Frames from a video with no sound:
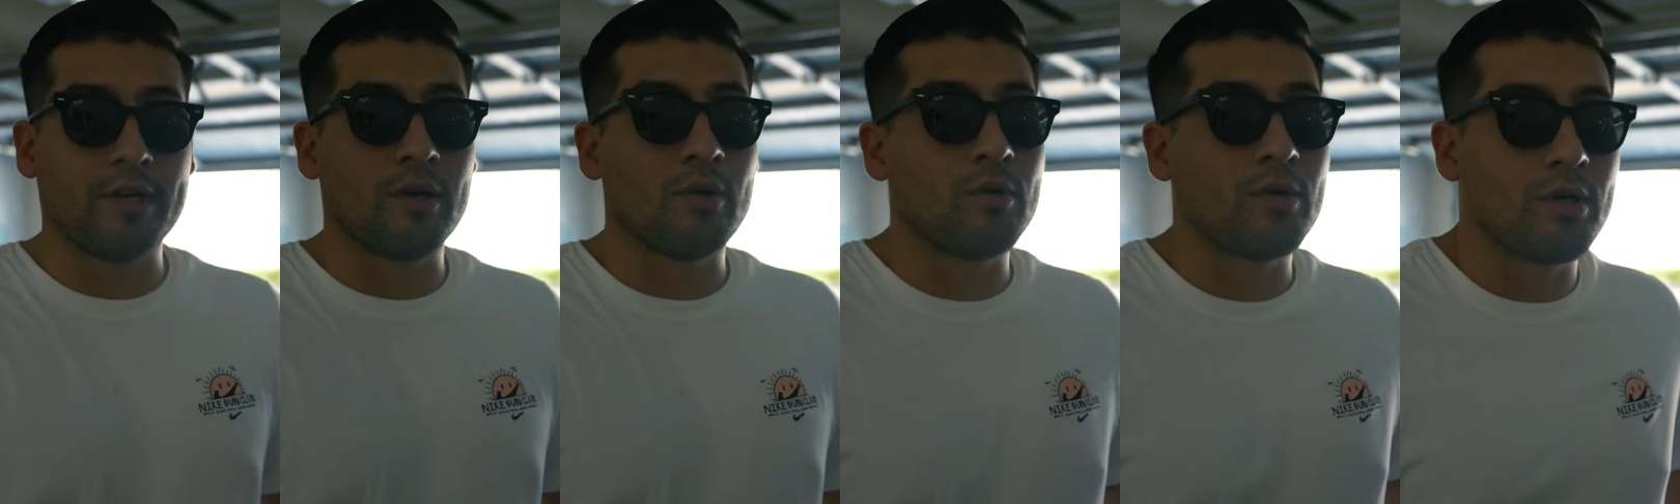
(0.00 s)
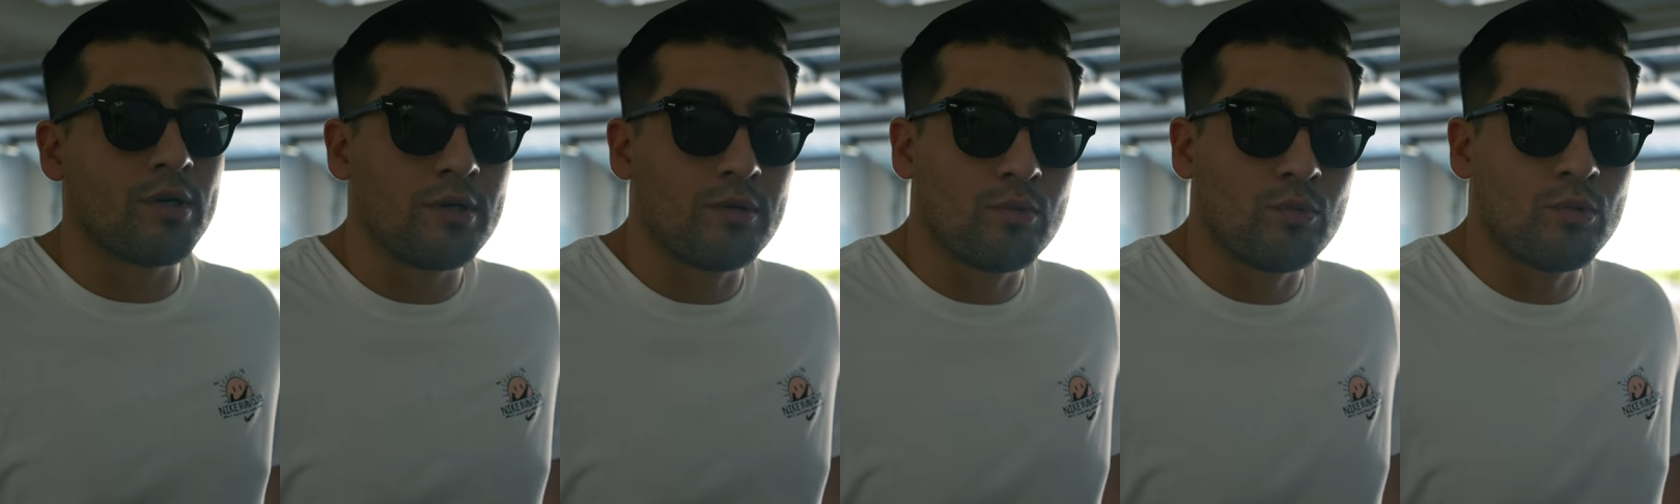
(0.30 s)

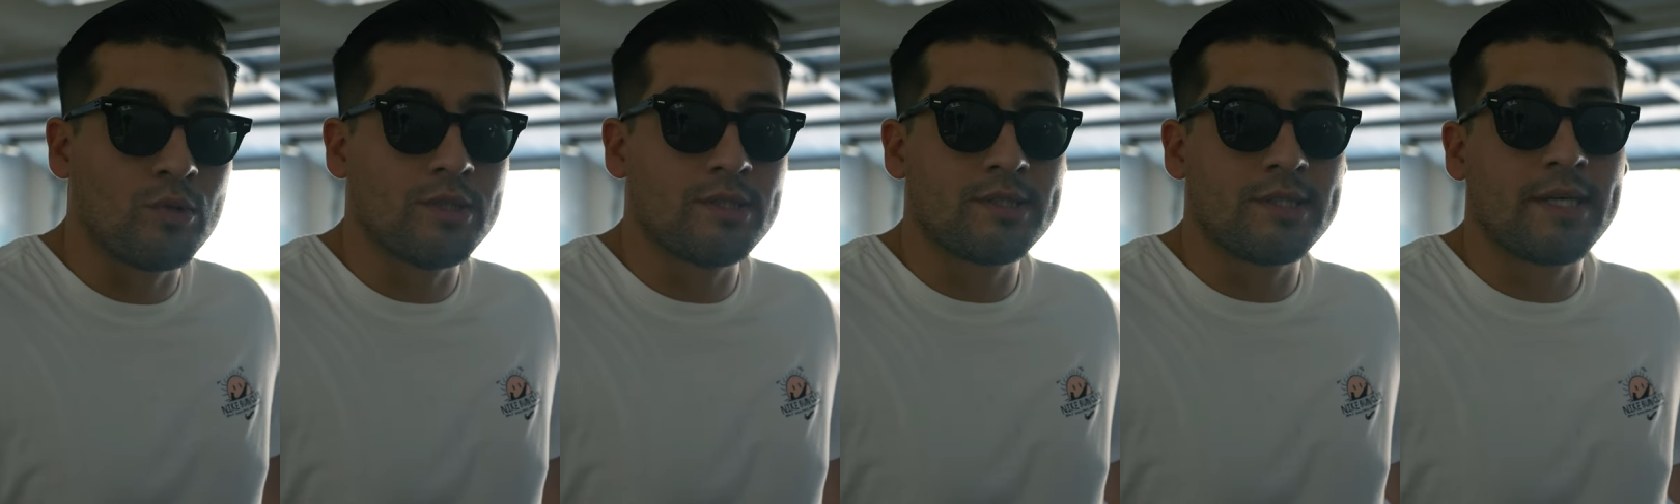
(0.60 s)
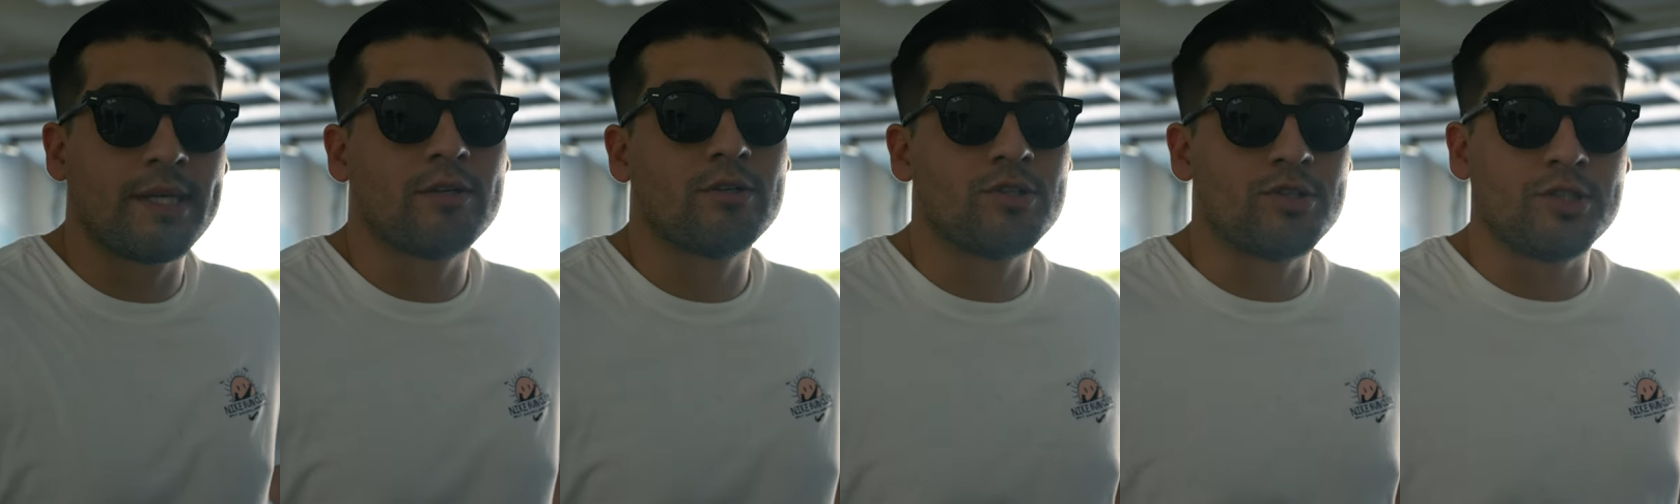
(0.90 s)
owner would
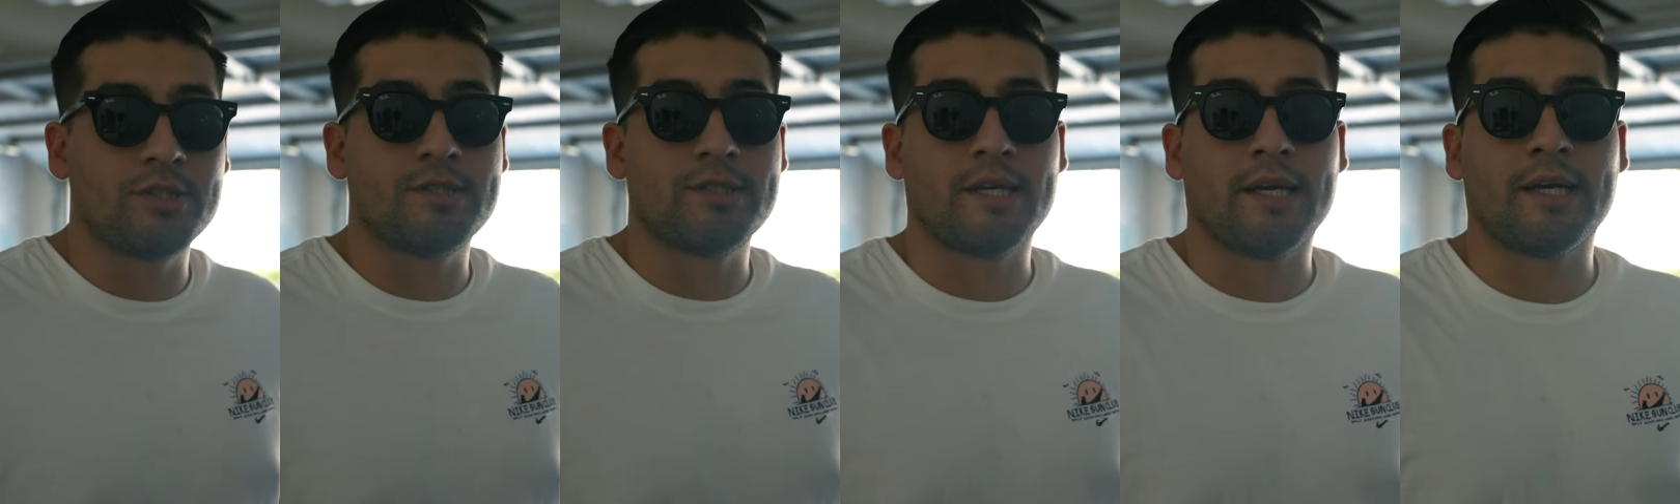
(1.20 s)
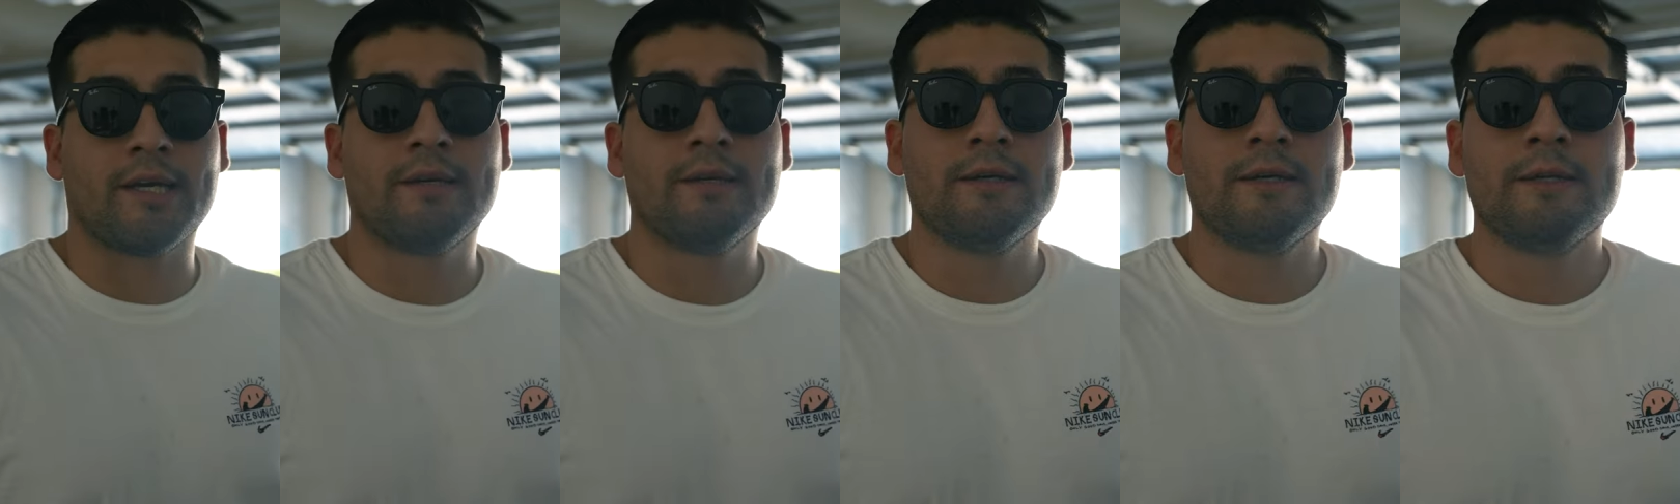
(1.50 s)
say or should say,